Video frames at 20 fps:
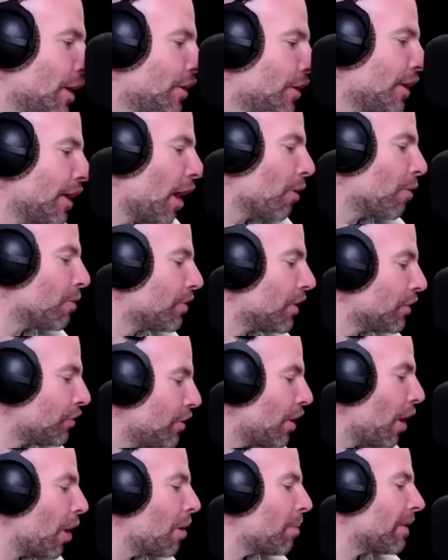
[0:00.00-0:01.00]
you know, there's
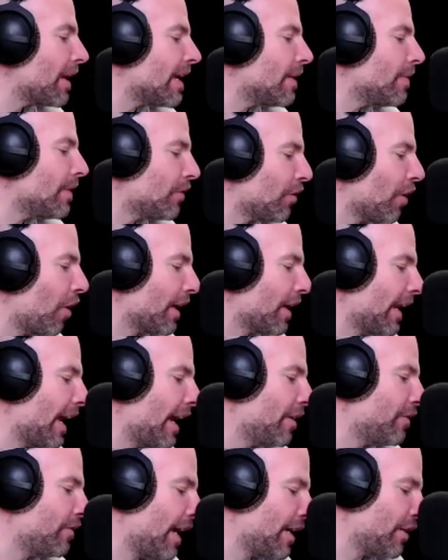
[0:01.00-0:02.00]
nobody in this
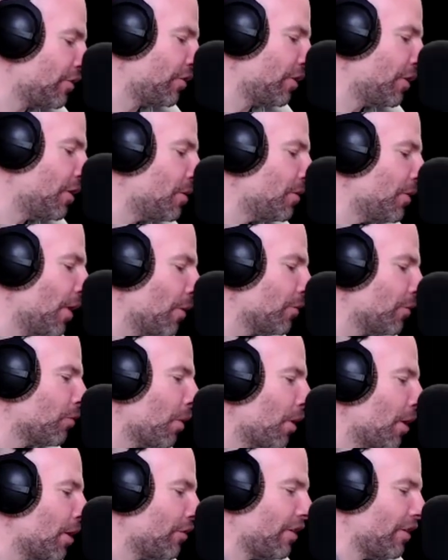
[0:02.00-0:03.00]
organization who knows
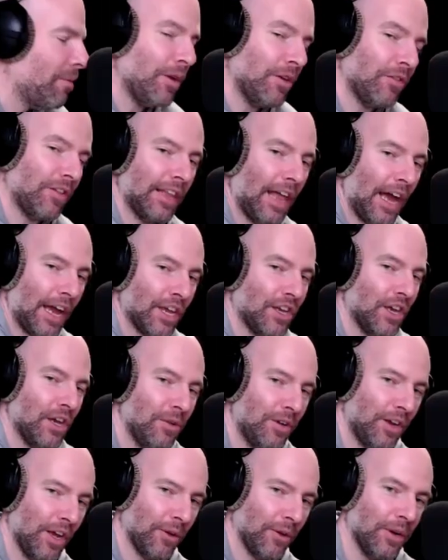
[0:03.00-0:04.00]
worship music like
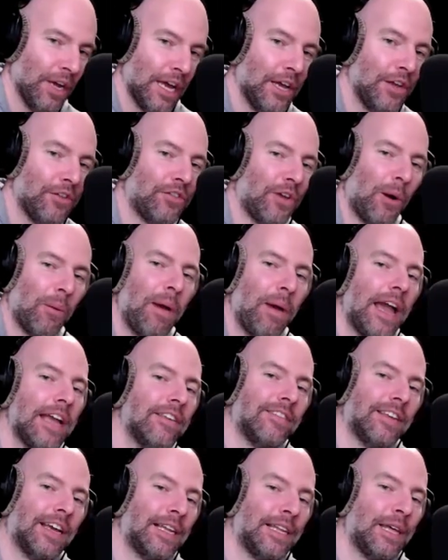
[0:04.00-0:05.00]
you do. So
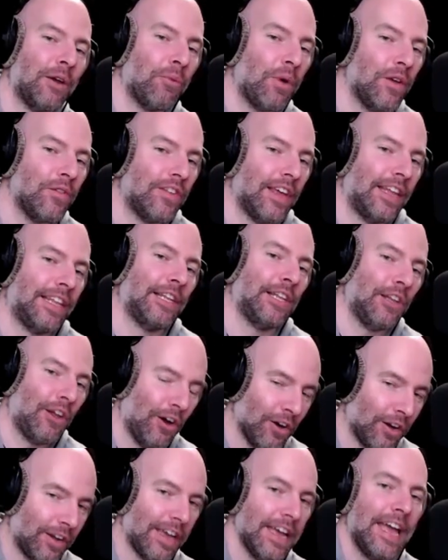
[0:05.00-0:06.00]
basically we've said,
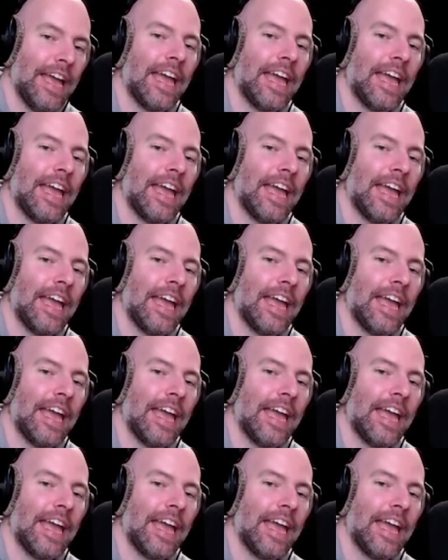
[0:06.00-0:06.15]
look,